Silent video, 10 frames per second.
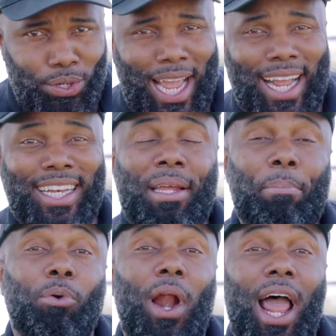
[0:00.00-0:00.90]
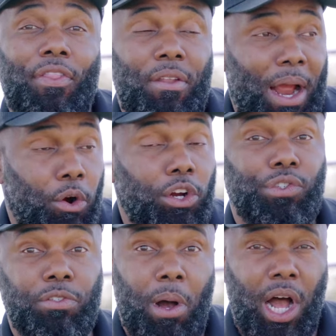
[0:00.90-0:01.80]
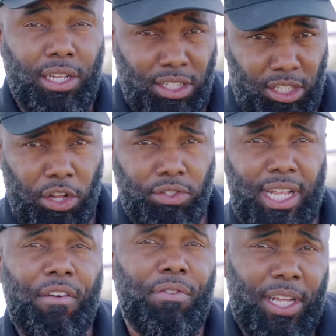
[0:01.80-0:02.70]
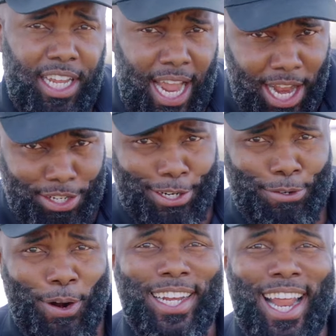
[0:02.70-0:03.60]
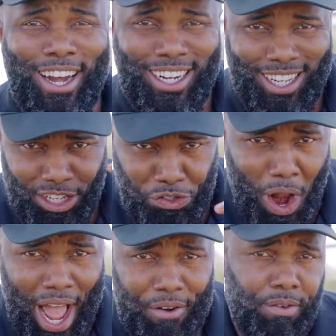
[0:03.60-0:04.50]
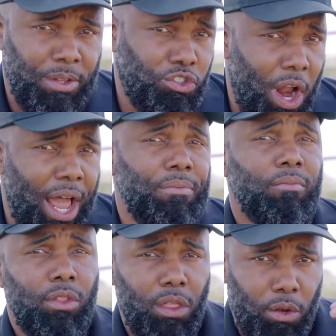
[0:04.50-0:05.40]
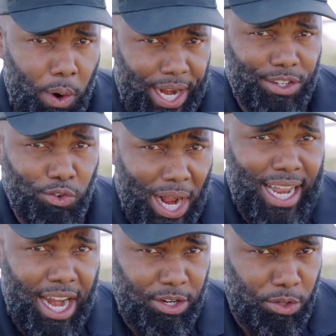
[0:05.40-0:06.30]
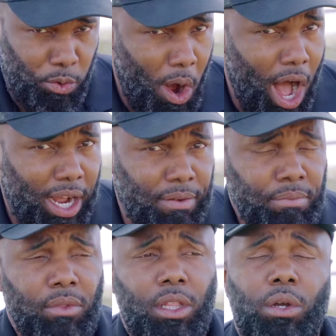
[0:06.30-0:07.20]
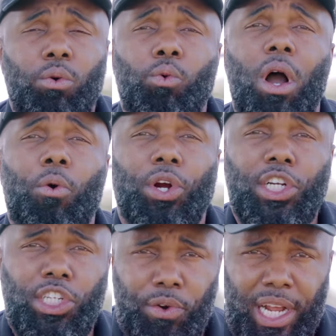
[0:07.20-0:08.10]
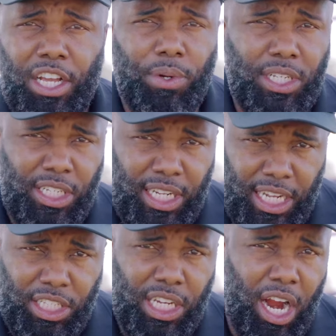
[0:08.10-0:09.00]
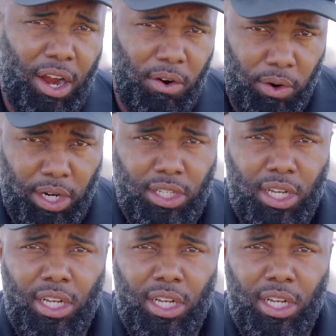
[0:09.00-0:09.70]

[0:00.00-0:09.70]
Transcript: take a deep breath and my horse responds and slows down for the canter, right down into the trot, and from the trot, right down into the walk. What we're doing is we're teaching our horse